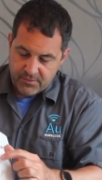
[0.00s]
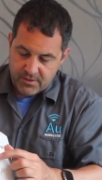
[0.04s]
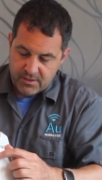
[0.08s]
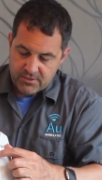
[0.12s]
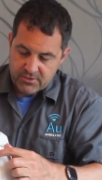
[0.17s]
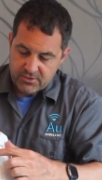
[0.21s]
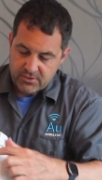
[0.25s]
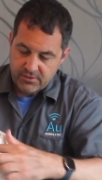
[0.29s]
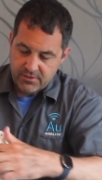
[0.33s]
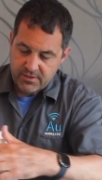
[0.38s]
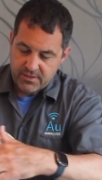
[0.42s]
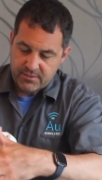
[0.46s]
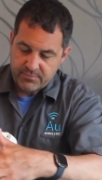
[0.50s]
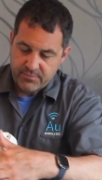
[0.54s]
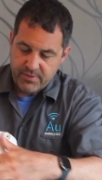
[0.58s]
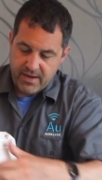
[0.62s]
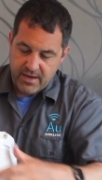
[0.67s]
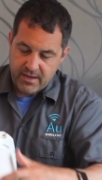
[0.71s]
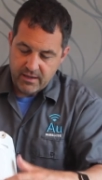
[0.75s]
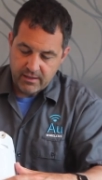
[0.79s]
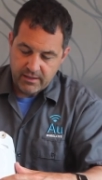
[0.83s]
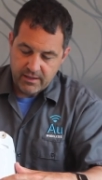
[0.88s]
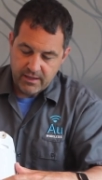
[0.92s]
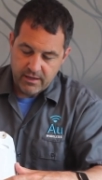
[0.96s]
So this
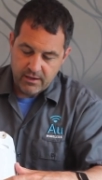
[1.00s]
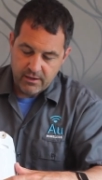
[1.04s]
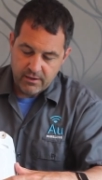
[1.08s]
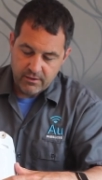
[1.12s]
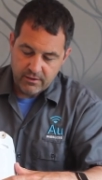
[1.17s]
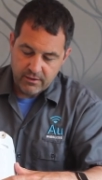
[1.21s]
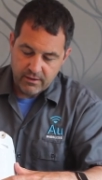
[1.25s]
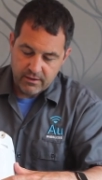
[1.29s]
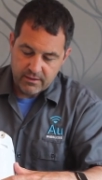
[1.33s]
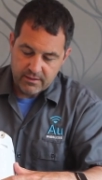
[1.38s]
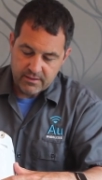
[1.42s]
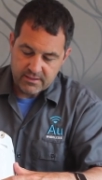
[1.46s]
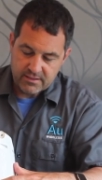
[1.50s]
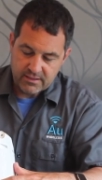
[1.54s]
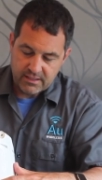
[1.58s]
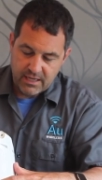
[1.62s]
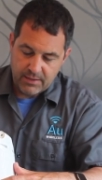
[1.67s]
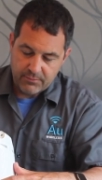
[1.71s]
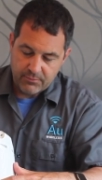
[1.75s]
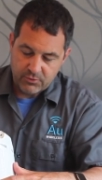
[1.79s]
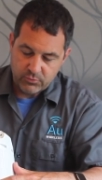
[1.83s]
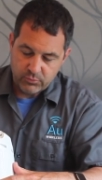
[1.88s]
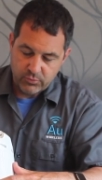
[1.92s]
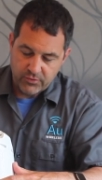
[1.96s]
panel here is
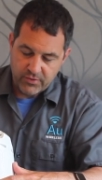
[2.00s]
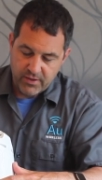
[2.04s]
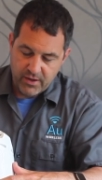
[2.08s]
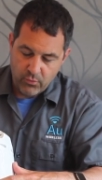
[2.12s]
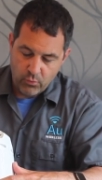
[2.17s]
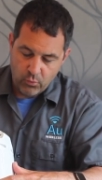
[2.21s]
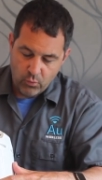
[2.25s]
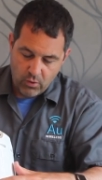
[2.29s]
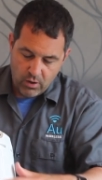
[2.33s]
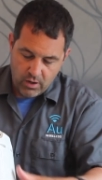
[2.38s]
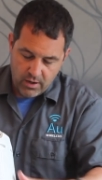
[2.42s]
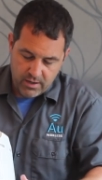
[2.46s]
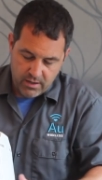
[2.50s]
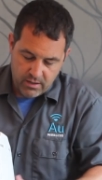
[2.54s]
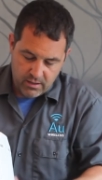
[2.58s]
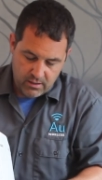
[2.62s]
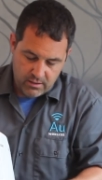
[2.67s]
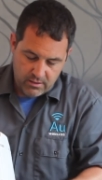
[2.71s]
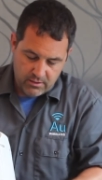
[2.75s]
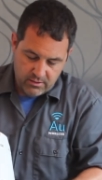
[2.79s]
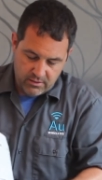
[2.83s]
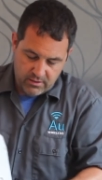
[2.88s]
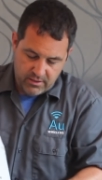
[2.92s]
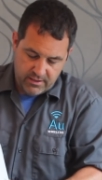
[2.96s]
labeled with a 1
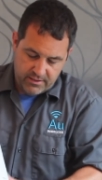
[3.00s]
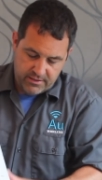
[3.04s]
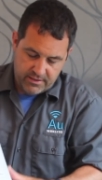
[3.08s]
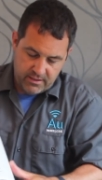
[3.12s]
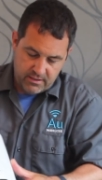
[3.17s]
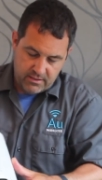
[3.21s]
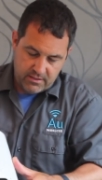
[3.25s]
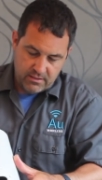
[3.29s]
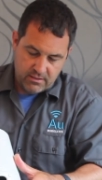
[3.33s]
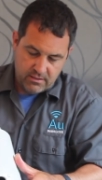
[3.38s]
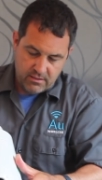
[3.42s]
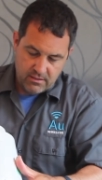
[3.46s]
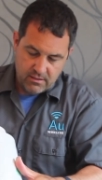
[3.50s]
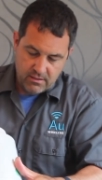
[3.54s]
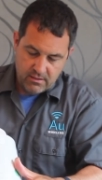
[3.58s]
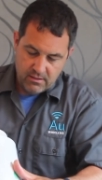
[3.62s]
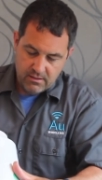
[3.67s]
underneath it.